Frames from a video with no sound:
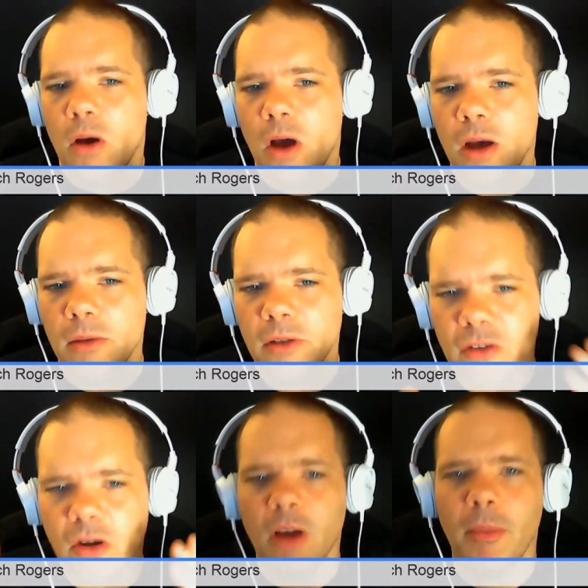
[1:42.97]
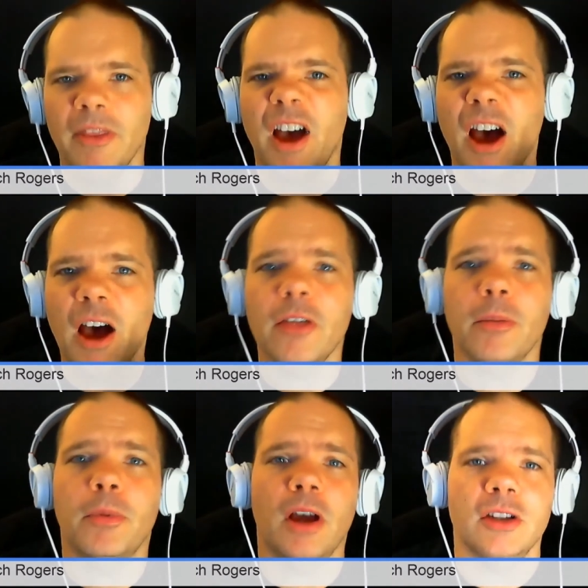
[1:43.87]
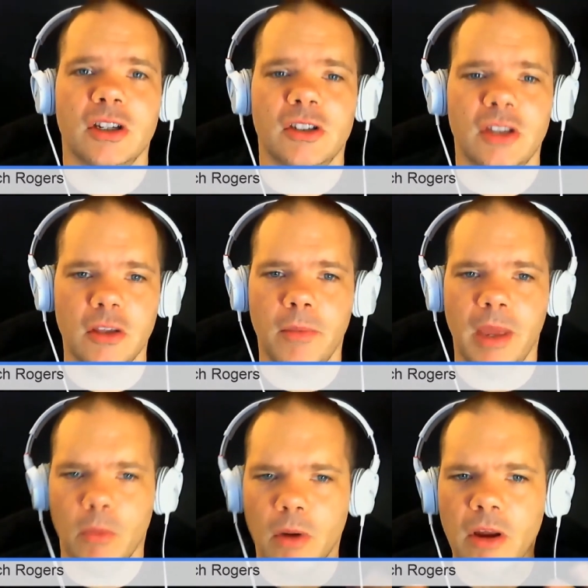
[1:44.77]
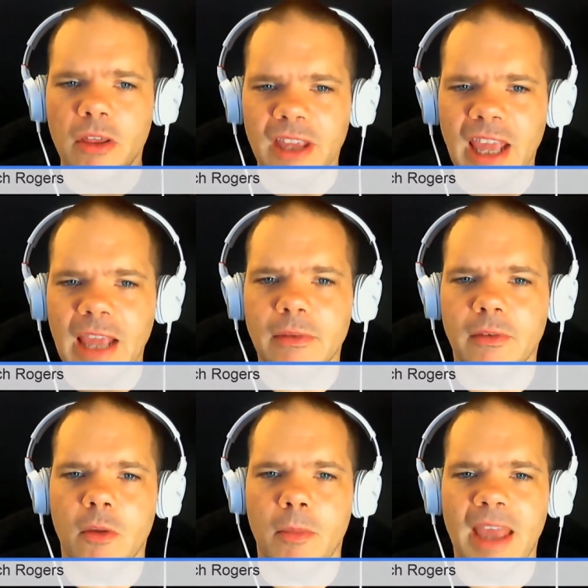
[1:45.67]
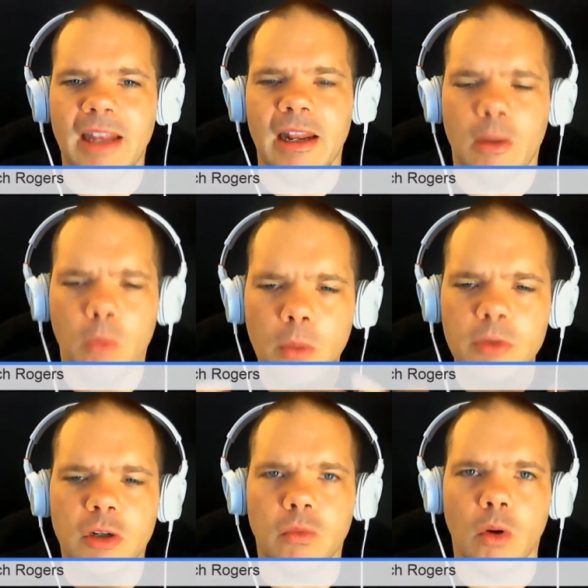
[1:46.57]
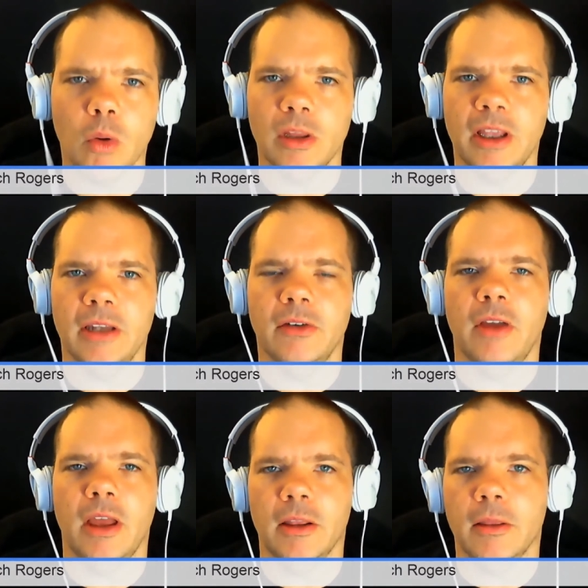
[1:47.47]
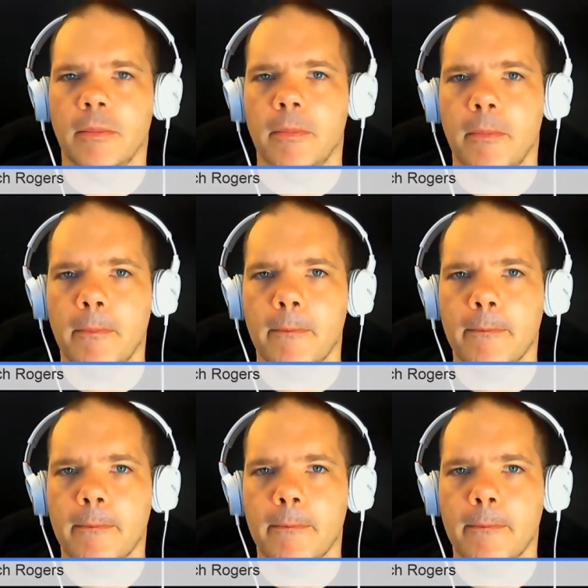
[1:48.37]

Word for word: Uh, let's talk about the other projects that you've made. What other games have you made, and what was your role in creating them?